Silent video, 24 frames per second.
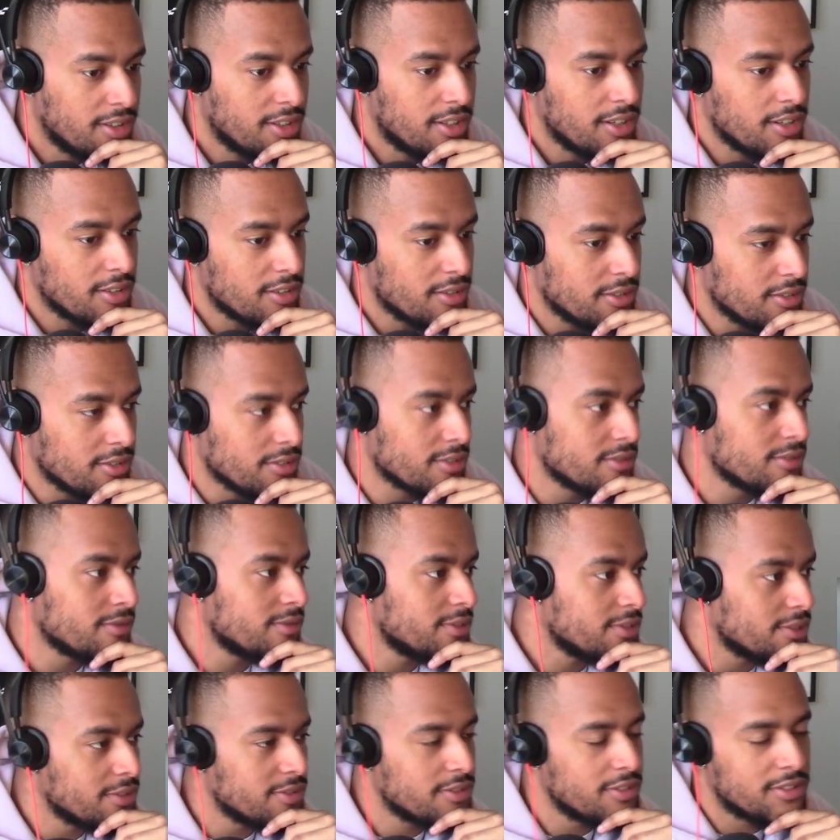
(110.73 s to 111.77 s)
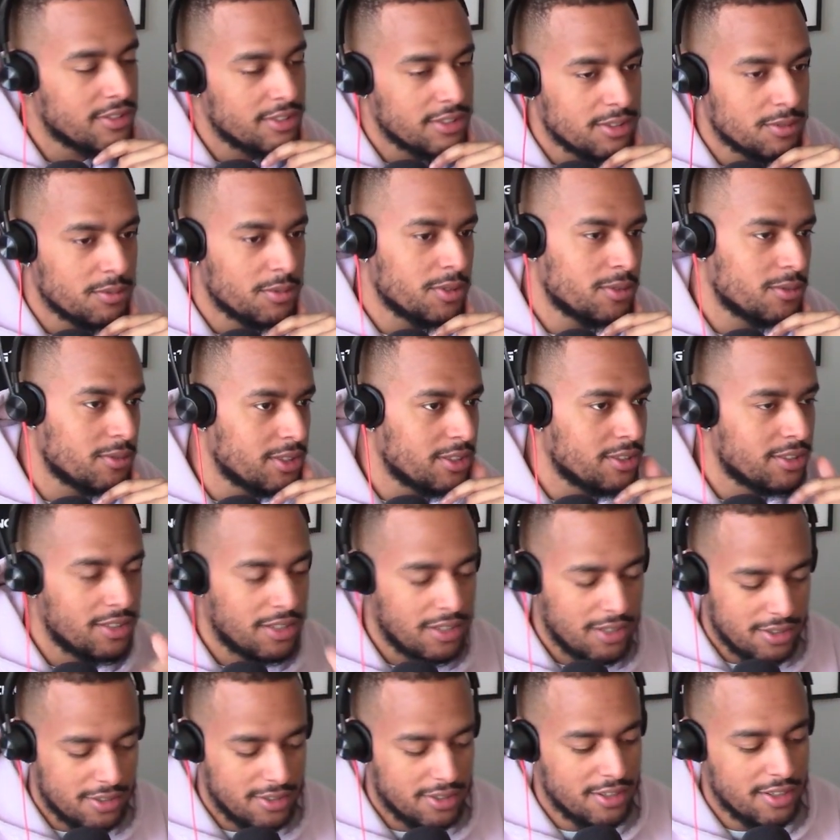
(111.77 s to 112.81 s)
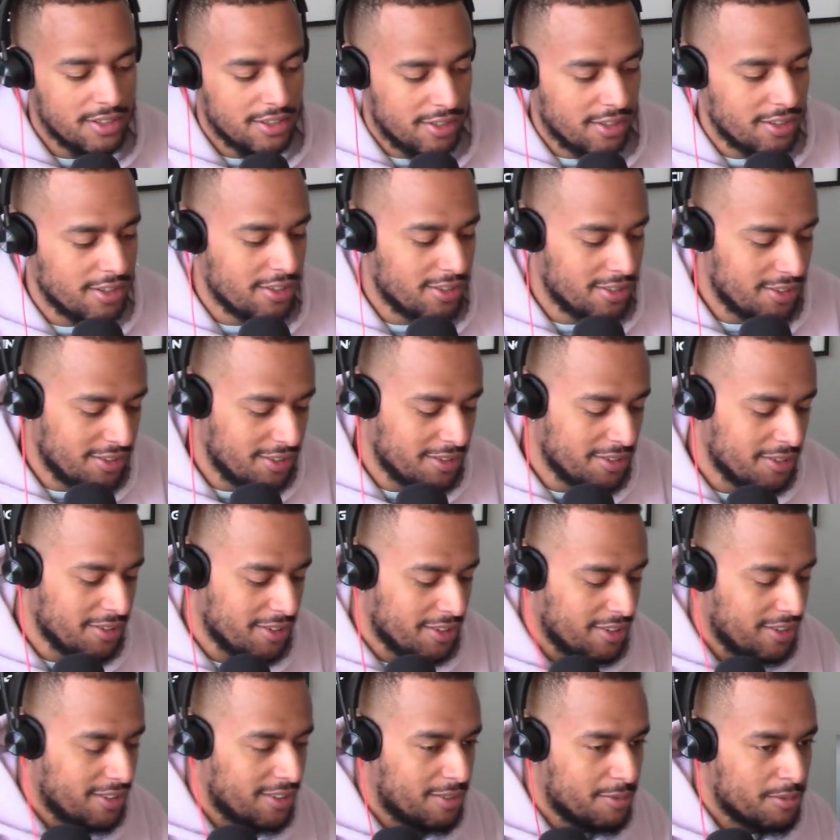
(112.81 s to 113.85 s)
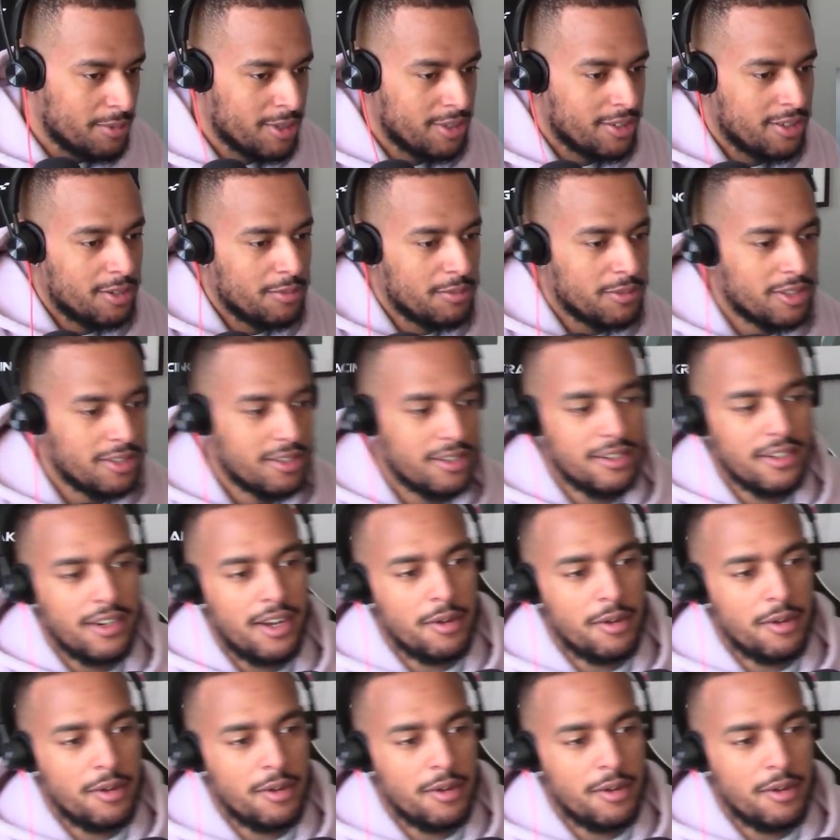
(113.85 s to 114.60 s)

I couldn't sleep awake last night. Yeah. I'm here.